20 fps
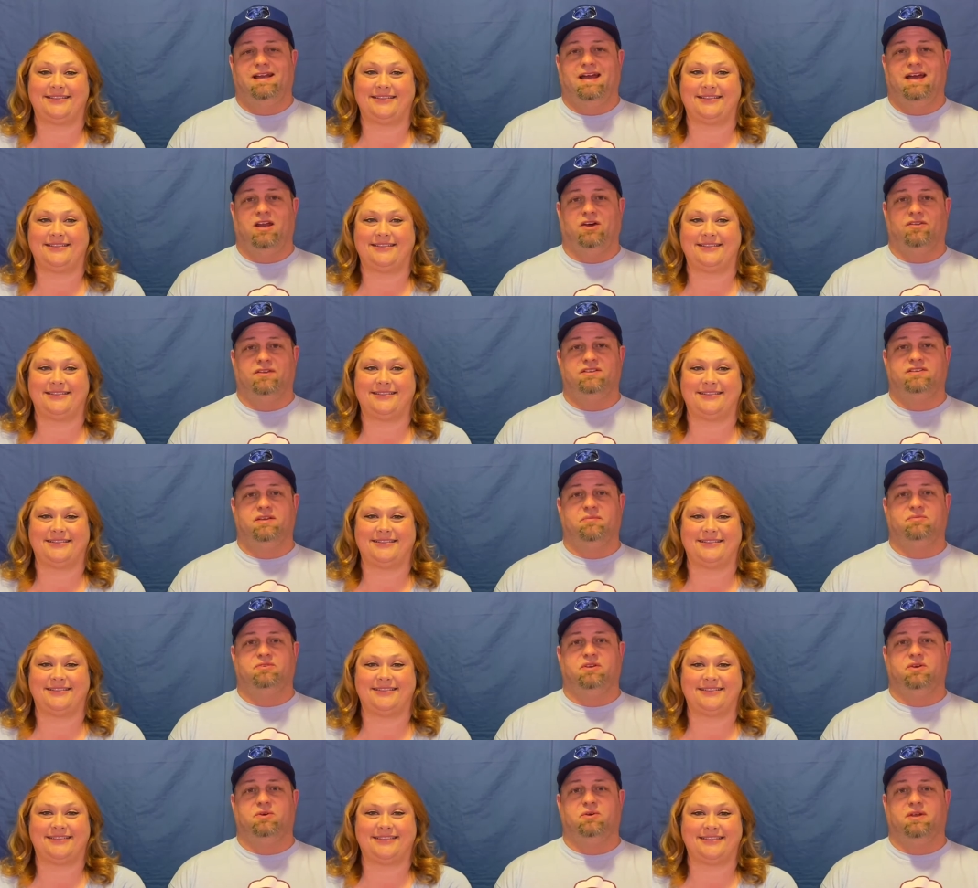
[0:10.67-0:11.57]
Speaker 1: And on this
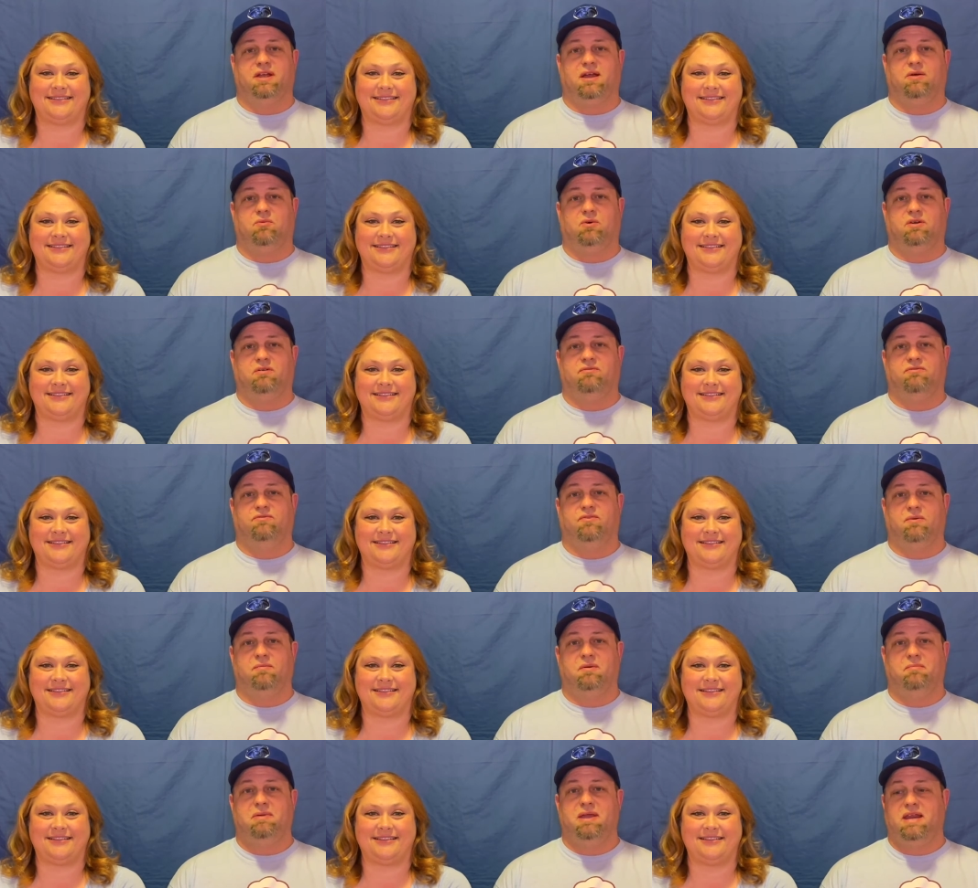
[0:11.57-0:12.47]
episode, I got one
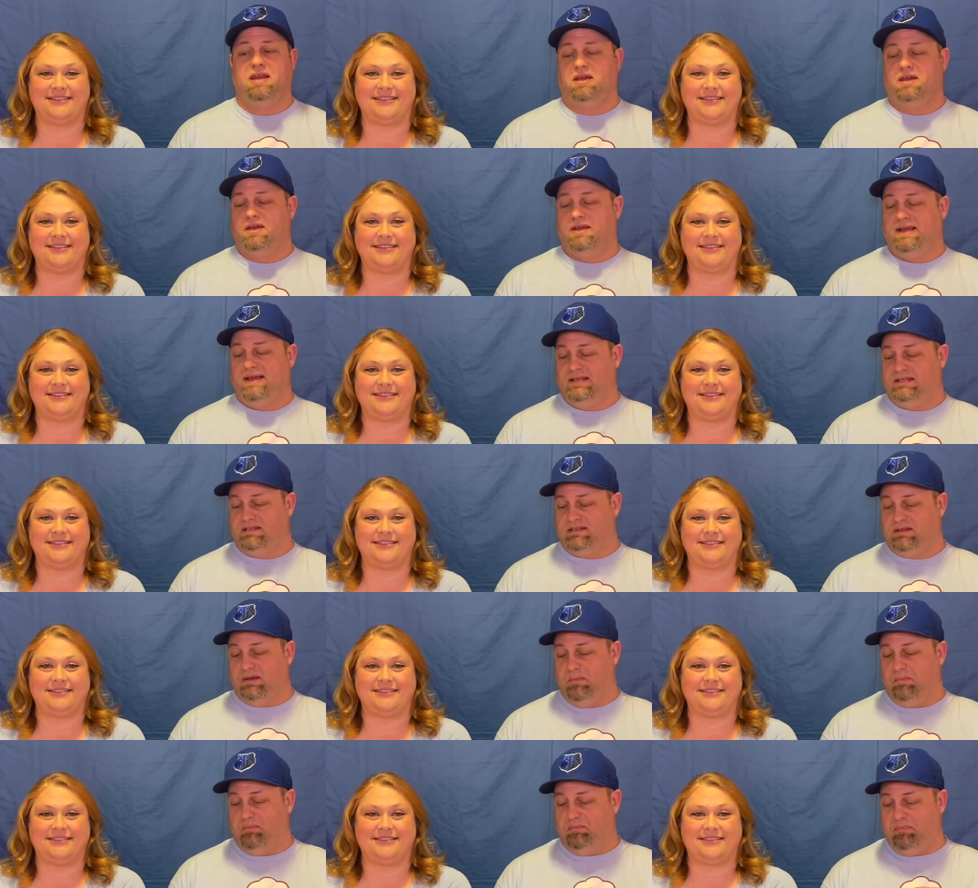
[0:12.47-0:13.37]
from Abita. It's
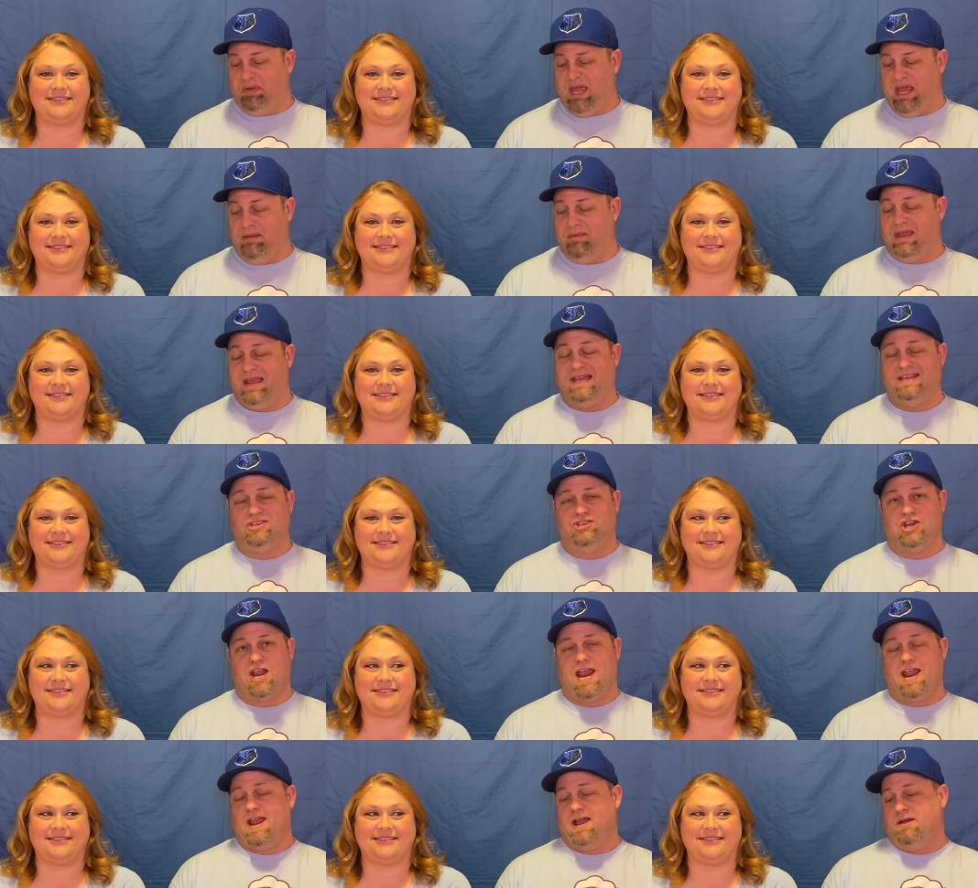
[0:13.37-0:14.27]
the PB and
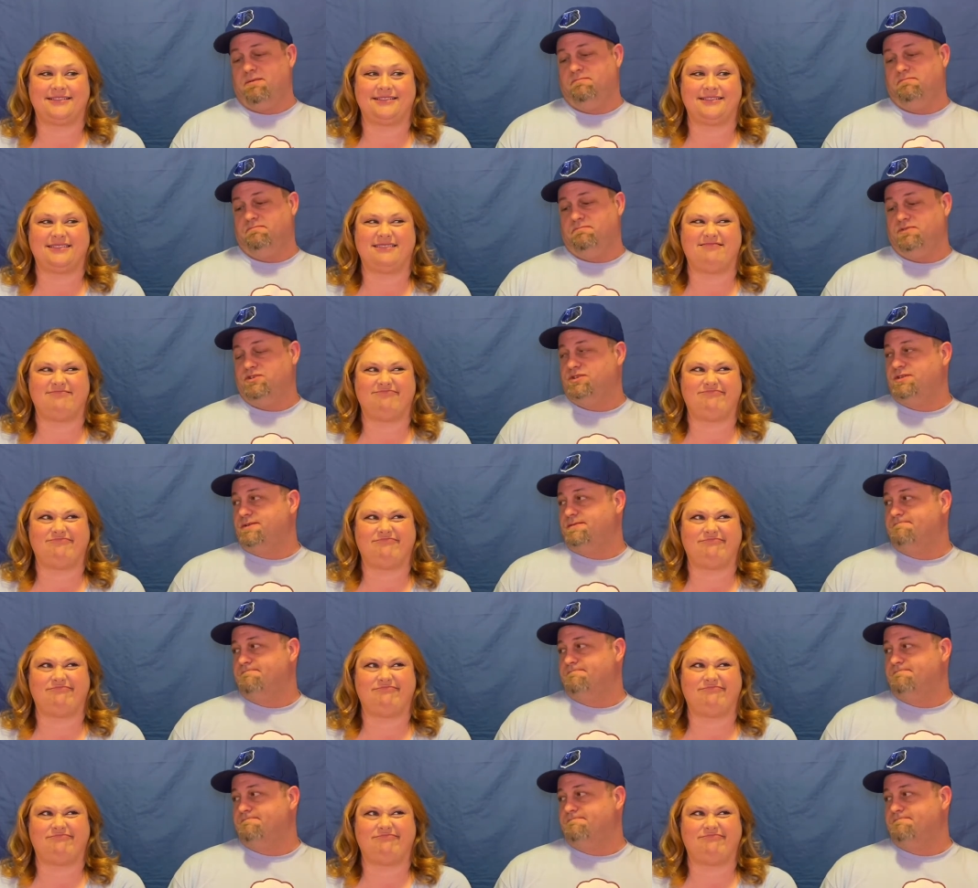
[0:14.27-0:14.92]
Jams.